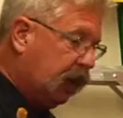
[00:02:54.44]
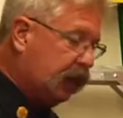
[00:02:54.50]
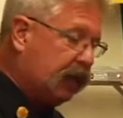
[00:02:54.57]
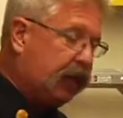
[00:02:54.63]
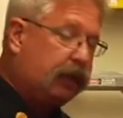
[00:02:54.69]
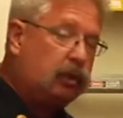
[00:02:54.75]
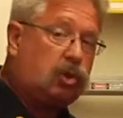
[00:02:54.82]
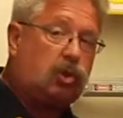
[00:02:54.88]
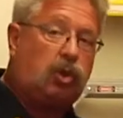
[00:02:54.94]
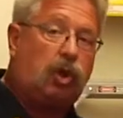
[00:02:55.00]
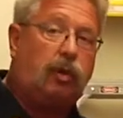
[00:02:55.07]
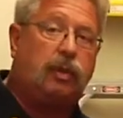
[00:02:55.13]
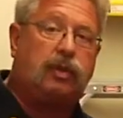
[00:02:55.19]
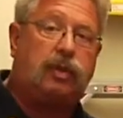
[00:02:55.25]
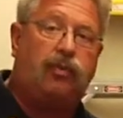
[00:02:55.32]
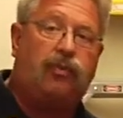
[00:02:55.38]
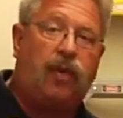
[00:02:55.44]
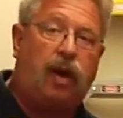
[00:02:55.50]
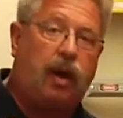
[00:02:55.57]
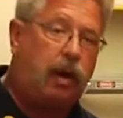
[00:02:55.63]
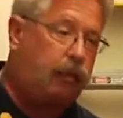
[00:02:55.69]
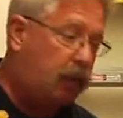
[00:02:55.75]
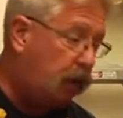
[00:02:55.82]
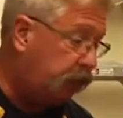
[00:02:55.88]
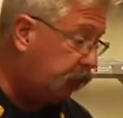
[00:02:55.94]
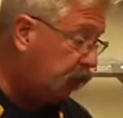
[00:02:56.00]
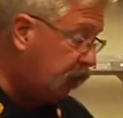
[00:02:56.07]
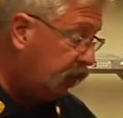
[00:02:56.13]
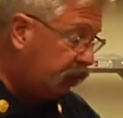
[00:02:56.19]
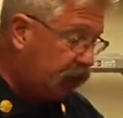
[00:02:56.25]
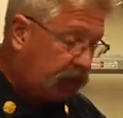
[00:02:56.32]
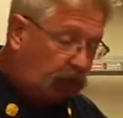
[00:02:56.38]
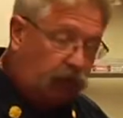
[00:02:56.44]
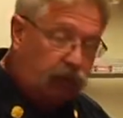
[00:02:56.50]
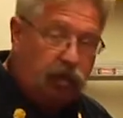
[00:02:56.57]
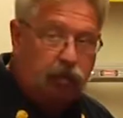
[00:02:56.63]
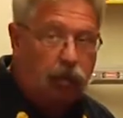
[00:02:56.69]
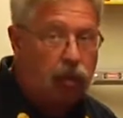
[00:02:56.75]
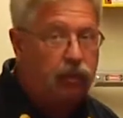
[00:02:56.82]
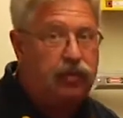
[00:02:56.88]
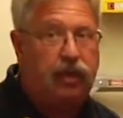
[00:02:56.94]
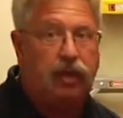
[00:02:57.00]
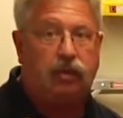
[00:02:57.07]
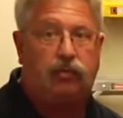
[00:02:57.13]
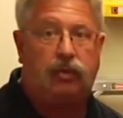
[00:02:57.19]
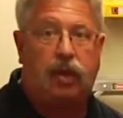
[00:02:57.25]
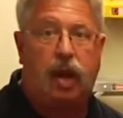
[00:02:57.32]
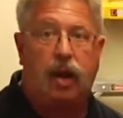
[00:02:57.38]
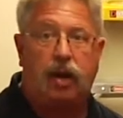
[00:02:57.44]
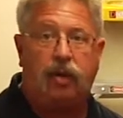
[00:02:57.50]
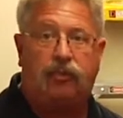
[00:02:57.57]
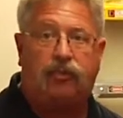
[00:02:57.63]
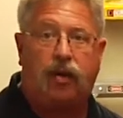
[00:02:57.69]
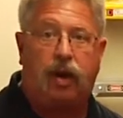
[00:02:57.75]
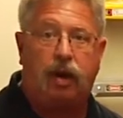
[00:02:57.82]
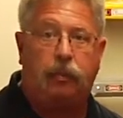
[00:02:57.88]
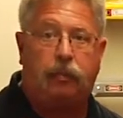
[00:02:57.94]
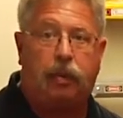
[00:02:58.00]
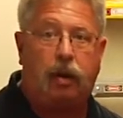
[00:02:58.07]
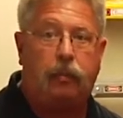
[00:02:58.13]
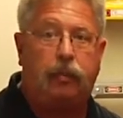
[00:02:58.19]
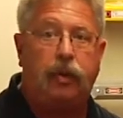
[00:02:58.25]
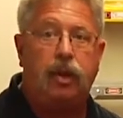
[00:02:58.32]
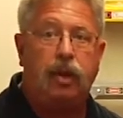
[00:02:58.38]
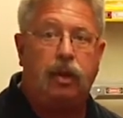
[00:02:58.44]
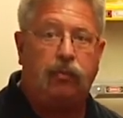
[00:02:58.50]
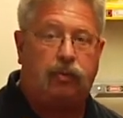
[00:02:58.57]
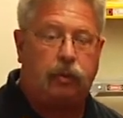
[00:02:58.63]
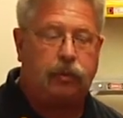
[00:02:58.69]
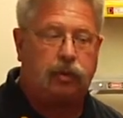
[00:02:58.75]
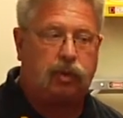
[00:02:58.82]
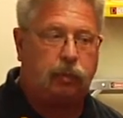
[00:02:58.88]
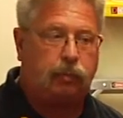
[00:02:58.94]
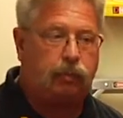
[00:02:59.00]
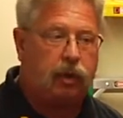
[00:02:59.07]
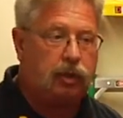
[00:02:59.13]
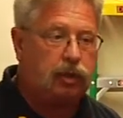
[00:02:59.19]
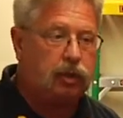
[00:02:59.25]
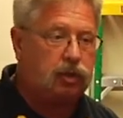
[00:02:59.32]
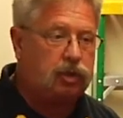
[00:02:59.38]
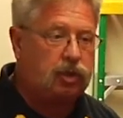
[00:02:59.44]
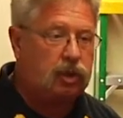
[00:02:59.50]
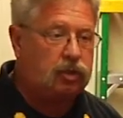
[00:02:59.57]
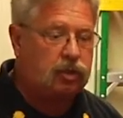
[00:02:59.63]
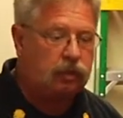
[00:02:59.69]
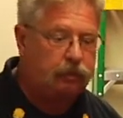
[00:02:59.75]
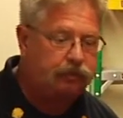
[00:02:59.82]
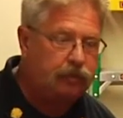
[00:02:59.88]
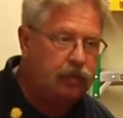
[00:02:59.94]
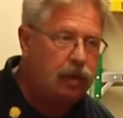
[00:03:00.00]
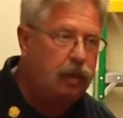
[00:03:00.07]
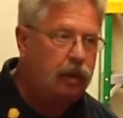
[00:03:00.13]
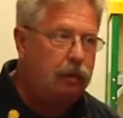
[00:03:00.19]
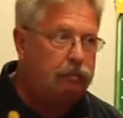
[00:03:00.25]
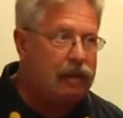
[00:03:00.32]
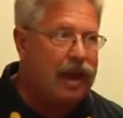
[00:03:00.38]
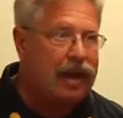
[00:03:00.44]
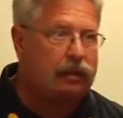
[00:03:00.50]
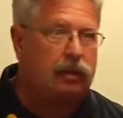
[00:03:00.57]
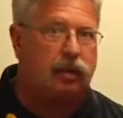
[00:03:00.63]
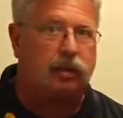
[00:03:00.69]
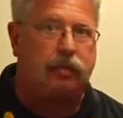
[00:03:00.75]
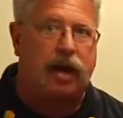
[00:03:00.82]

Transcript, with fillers: and they can service the fire pump. They can remove the entire fire pump from the suppression system. Back to the